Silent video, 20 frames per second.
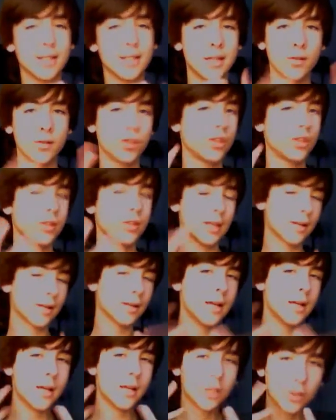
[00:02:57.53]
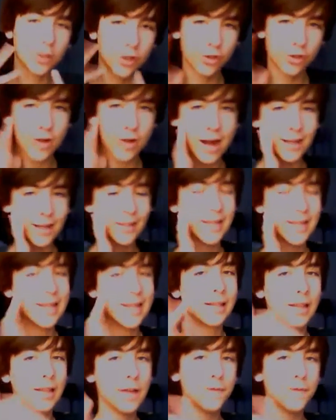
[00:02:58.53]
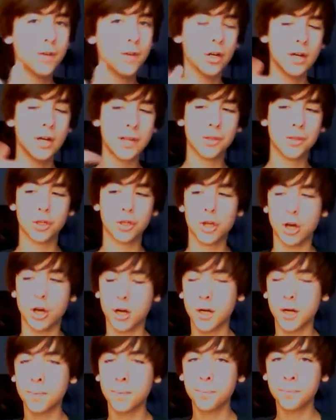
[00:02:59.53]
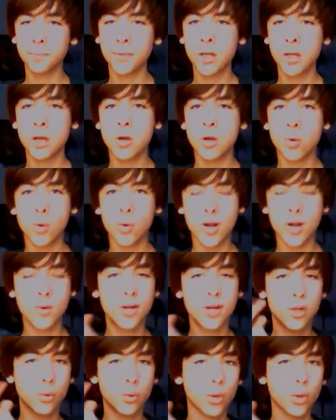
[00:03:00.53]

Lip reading: and he was like so distracted that he left her in the car when he went to